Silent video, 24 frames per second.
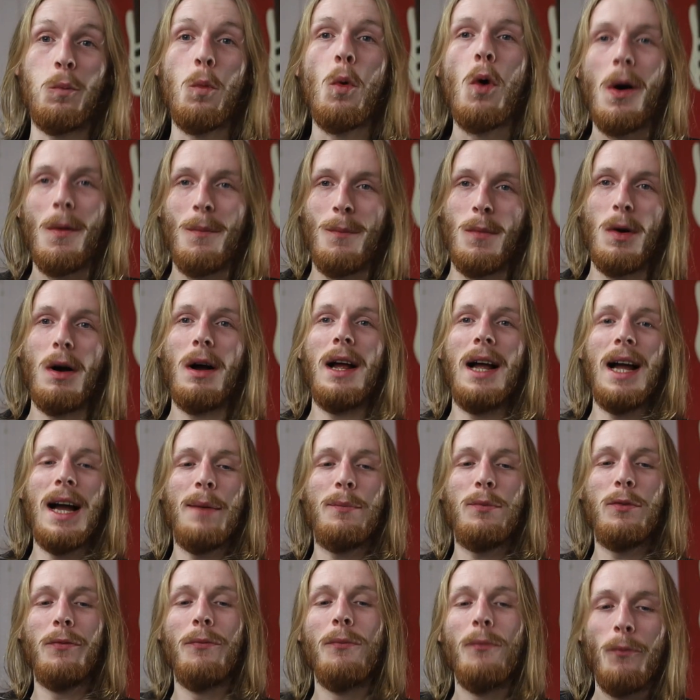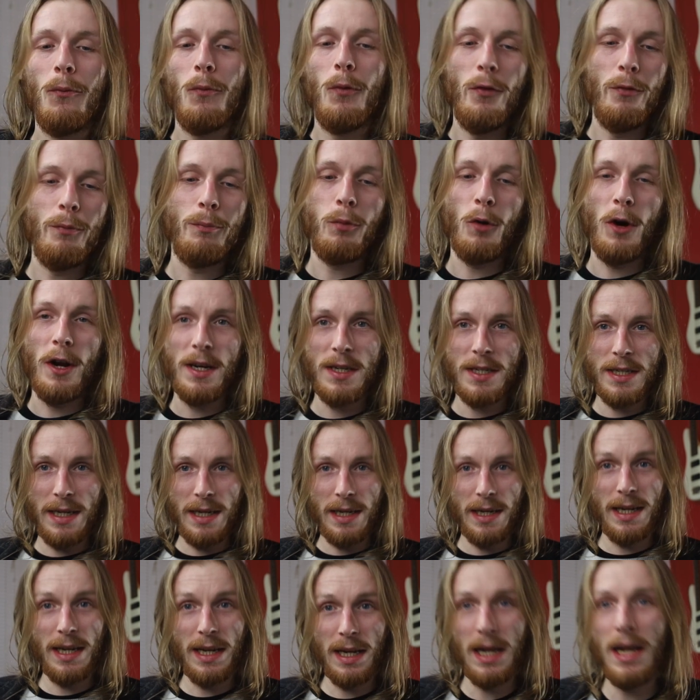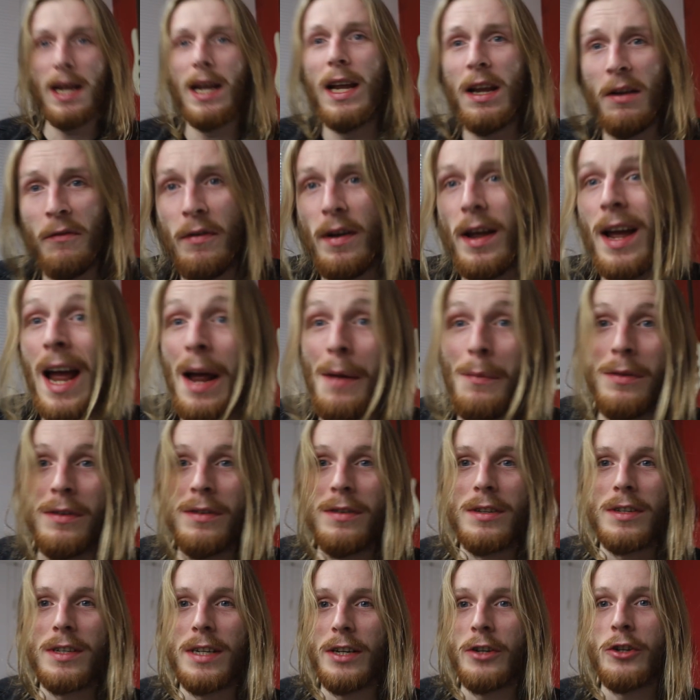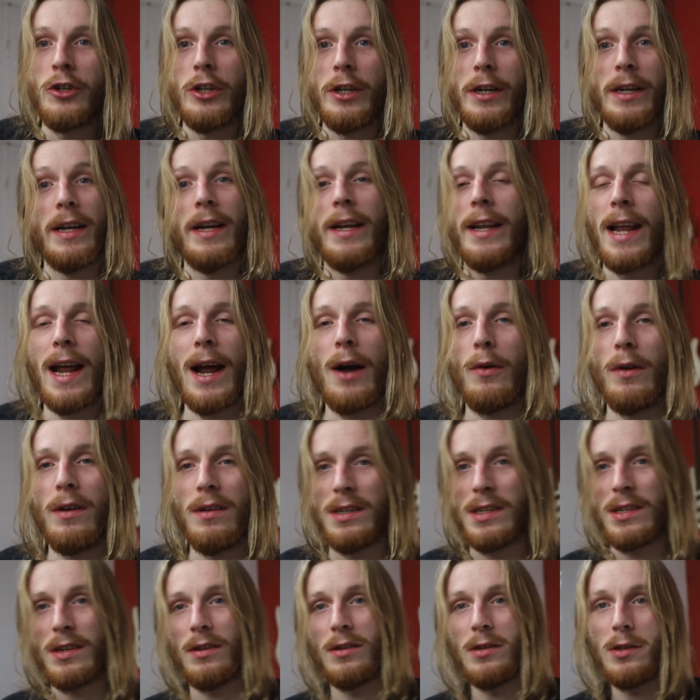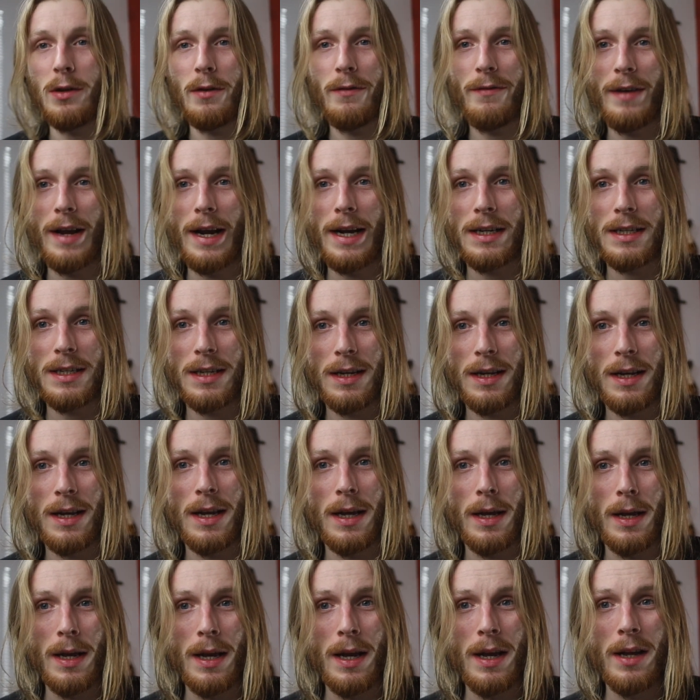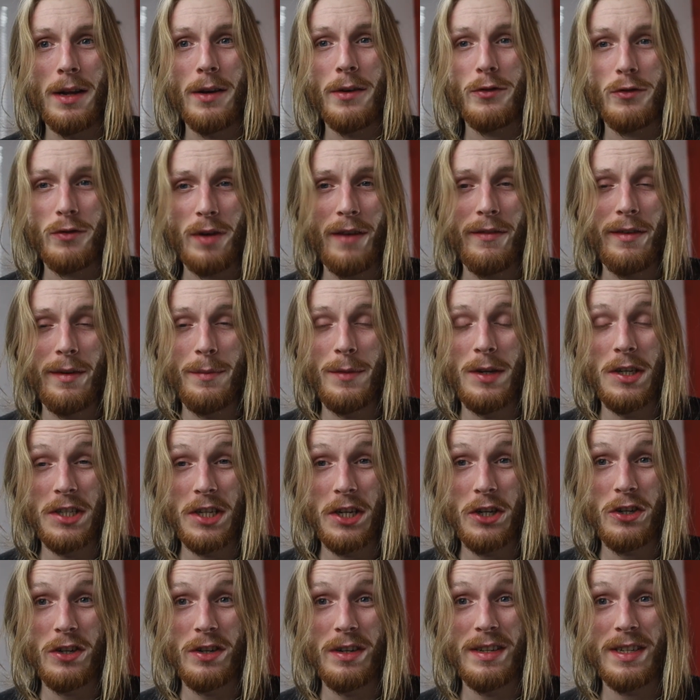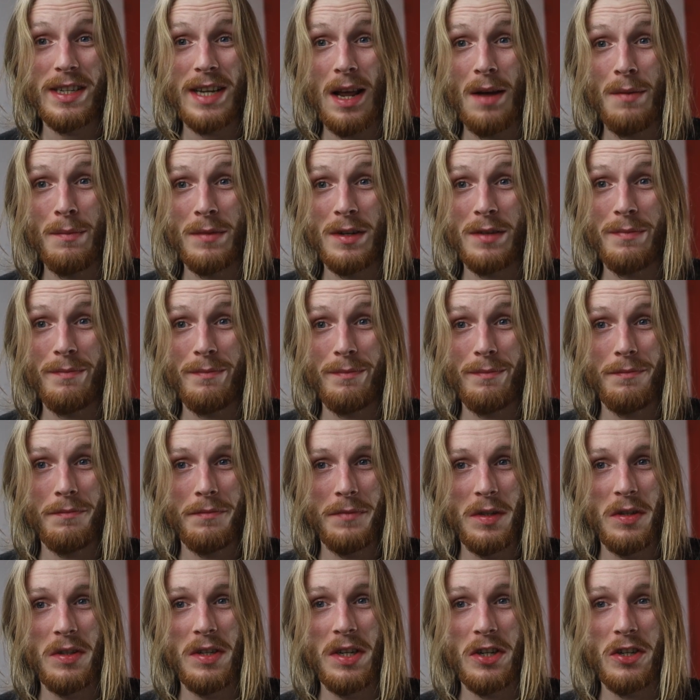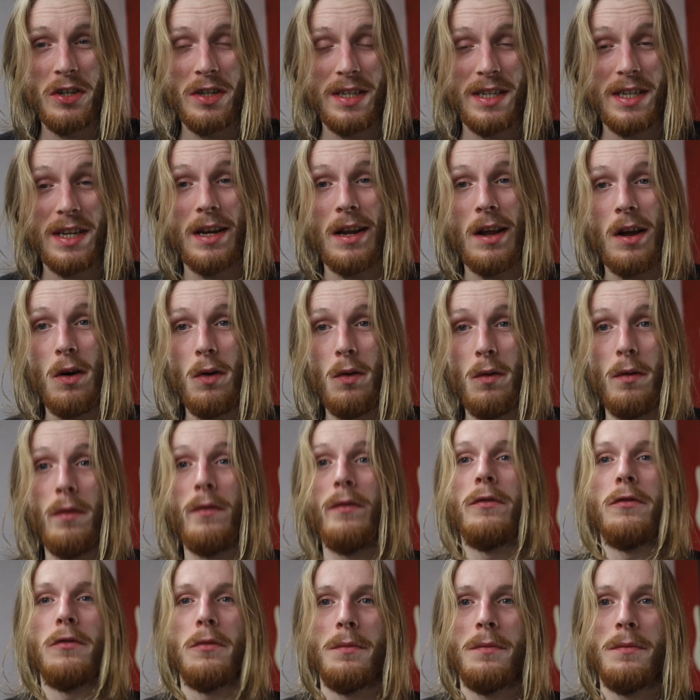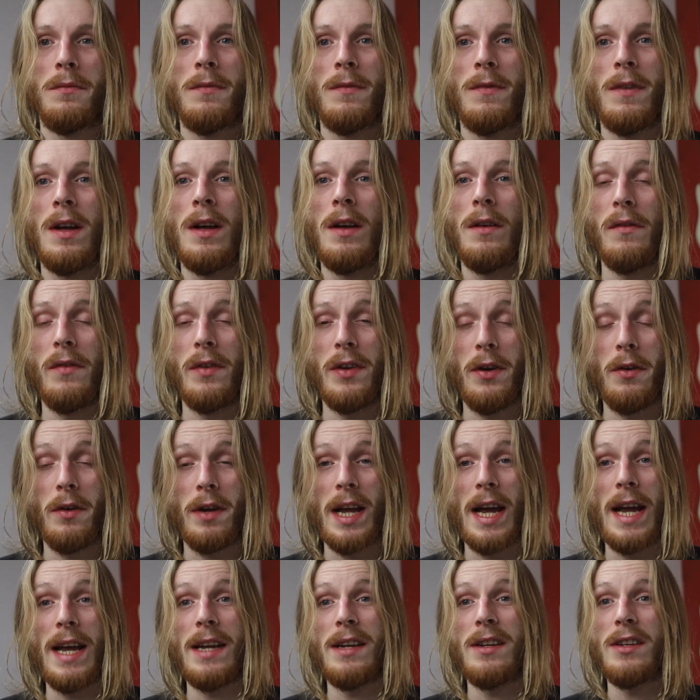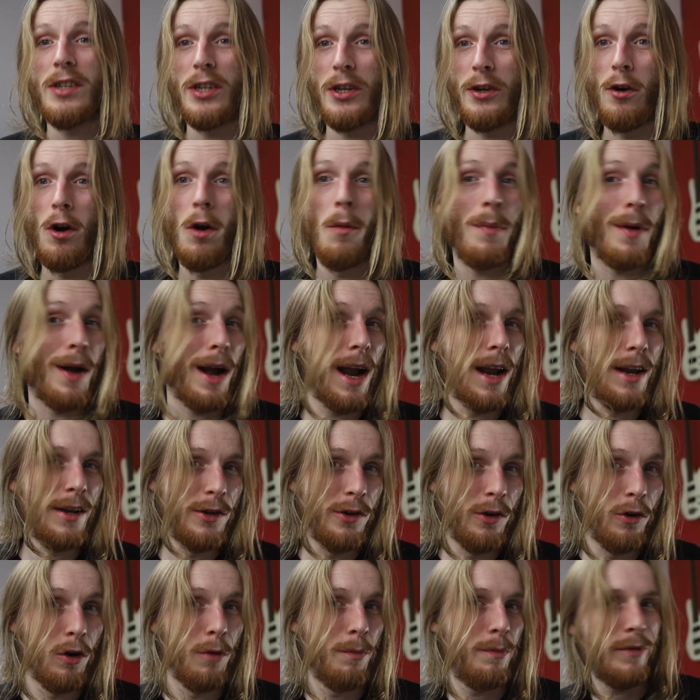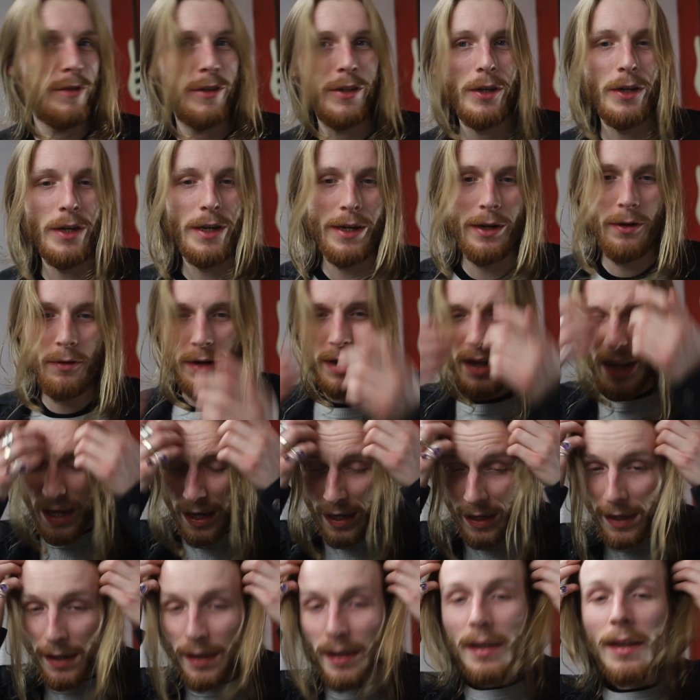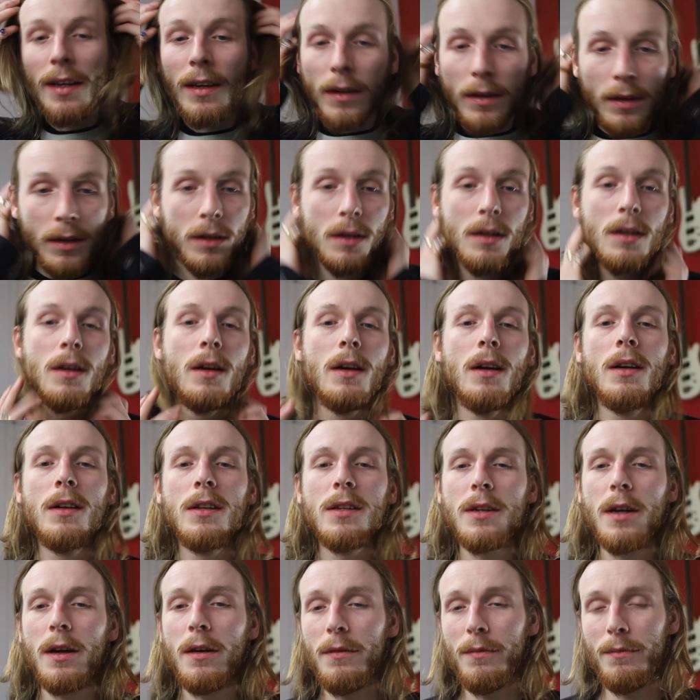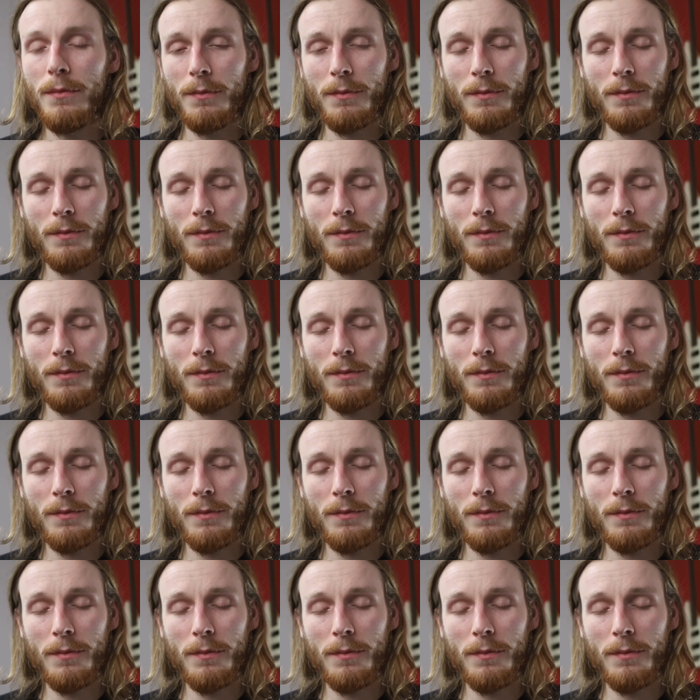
what might happen with Brexit if it happens this year, and how it's going to affect travelling musicians and musicians as a whole from the UK to Europe and Europe to the UK. So